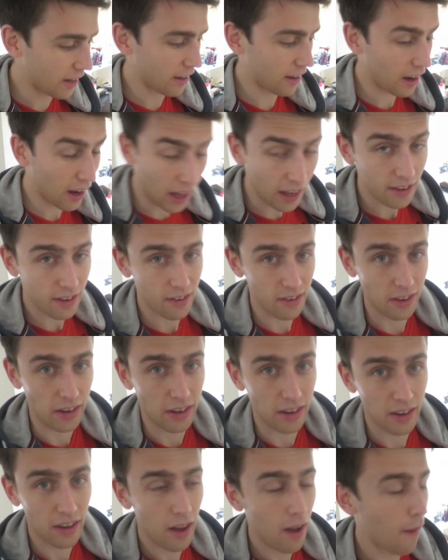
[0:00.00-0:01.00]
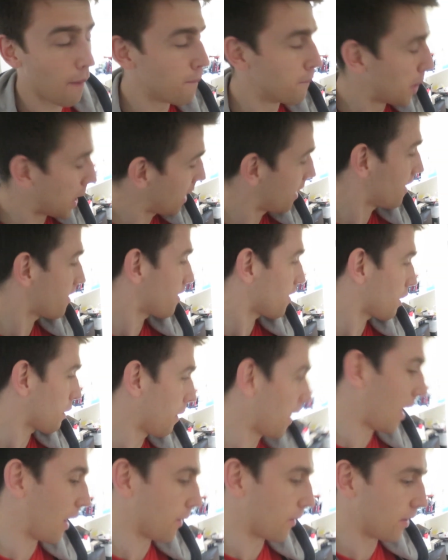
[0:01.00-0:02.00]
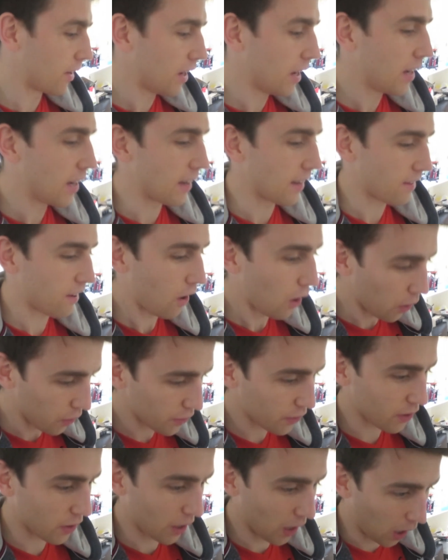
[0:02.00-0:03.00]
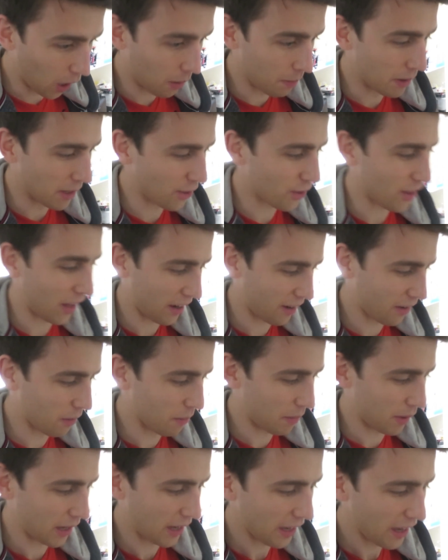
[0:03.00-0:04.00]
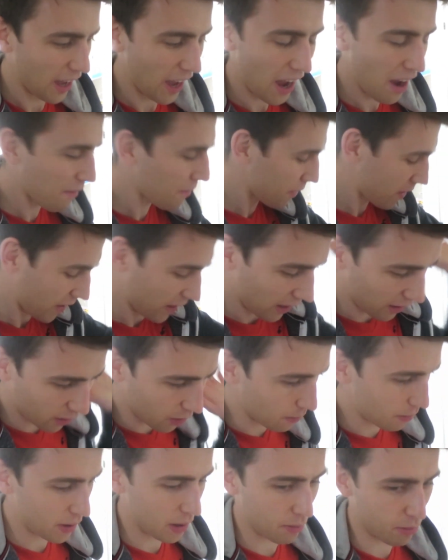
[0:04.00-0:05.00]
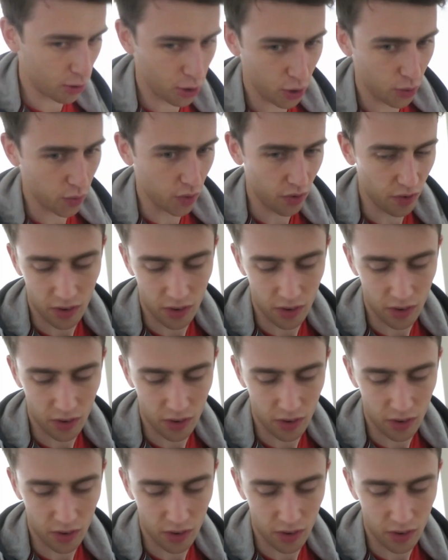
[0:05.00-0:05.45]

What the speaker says: Atlassian. Burn it to the ground. It's hot garbage, that company. Everything that company produces.